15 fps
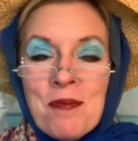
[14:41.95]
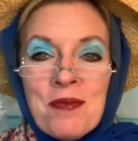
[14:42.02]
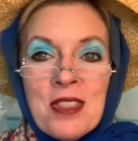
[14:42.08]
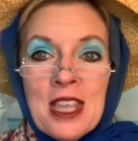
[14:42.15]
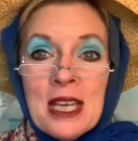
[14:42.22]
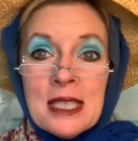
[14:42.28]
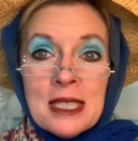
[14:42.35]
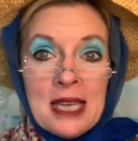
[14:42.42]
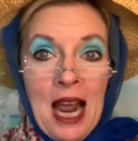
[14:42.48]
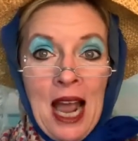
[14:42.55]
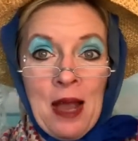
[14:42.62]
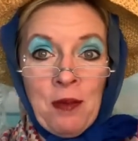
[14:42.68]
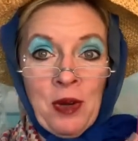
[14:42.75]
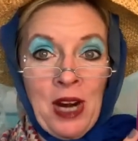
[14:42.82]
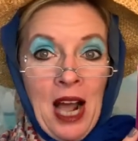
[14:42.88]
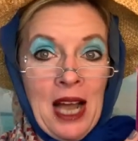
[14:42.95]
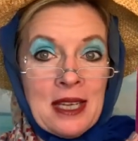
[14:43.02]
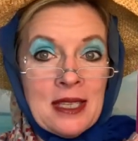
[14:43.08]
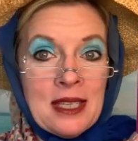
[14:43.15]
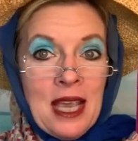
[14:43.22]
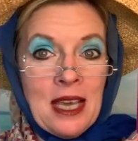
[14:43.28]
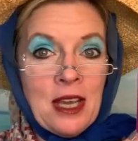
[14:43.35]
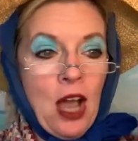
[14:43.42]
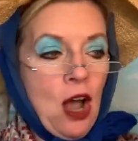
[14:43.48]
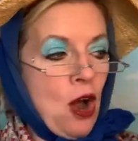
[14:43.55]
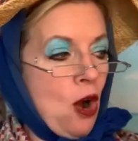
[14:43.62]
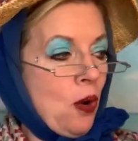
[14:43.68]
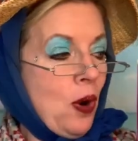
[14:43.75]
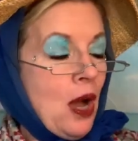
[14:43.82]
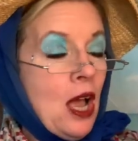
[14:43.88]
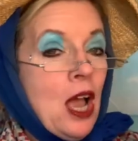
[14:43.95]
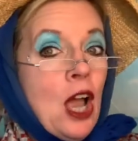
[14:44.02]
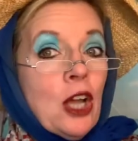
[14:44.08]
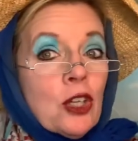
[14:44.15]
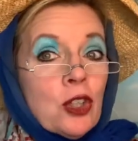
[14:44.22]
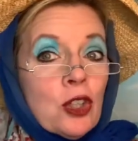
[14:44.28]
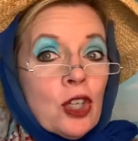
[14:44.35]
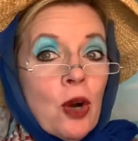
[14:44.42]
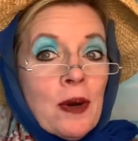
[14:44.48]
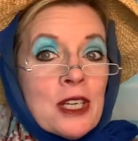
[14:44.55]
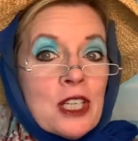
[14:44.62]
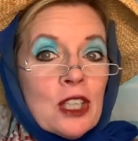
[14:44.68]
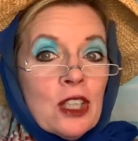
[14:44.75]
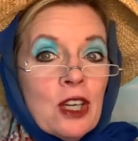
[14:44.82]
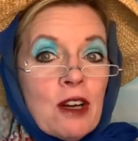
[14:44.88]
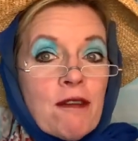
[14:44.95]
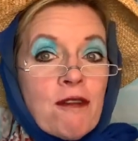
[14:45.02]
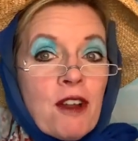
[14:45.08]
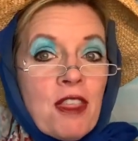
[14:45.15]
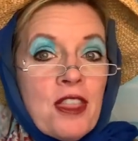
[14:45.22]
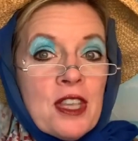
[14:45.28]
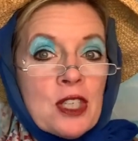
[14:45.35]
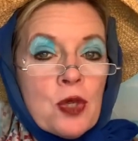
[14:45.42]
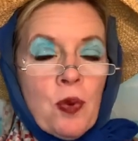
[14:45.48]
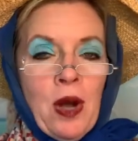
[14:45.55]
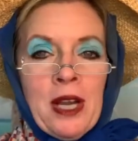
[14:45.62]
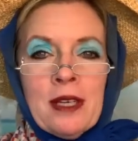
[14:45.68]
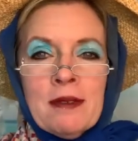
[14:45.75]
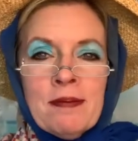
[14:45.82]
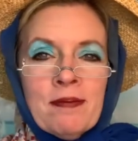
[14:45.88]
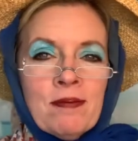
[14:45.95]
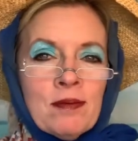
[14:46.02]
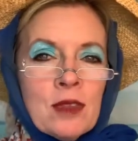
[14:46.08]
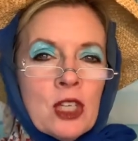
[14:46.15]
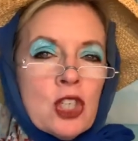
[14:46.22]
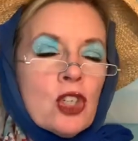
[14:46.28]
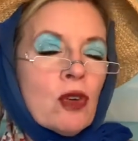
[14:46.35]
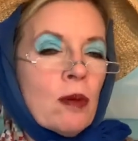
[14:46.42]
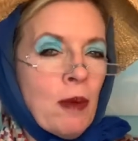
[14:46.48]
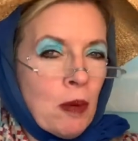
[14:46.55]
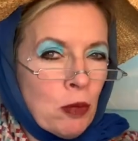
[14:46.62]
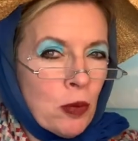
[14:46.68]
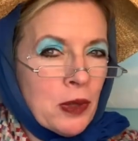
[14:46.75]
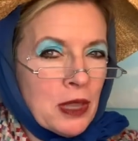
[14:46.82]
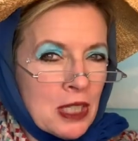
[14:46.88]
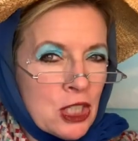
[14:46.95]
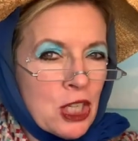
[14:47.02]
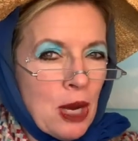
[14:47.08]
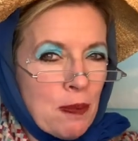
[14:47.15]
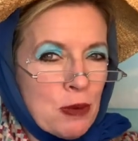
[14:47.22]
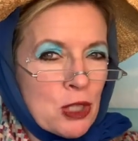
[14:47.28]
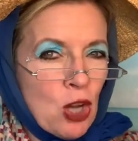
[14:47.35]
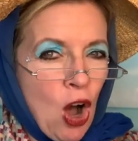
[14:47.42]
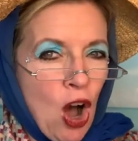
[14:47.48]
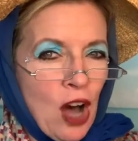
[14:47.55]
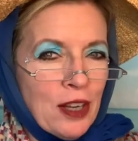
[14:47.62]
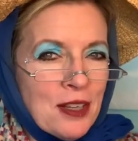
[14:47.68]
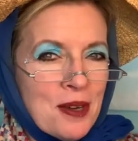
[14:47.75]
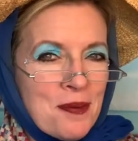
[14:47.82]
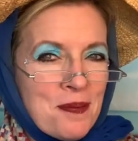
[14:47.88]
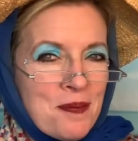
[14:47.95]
This time when I say go, you're going to look for this one. Do you remember what the shape is called?